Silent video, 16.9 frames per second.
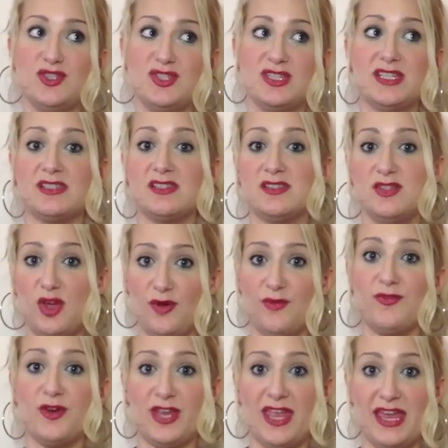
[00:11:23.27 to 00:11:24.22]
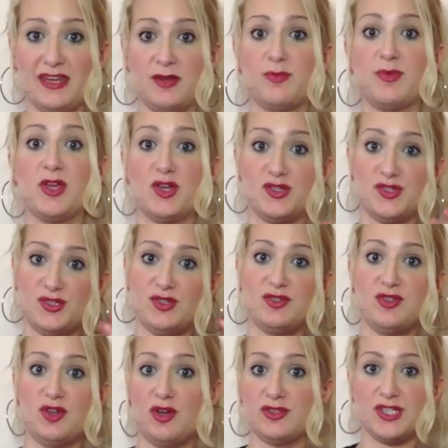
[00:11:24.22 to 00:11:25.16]
Just don't forget it because you
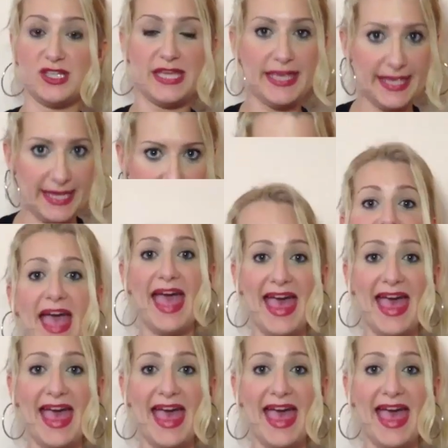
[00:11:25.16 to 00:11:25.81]
don't hear it.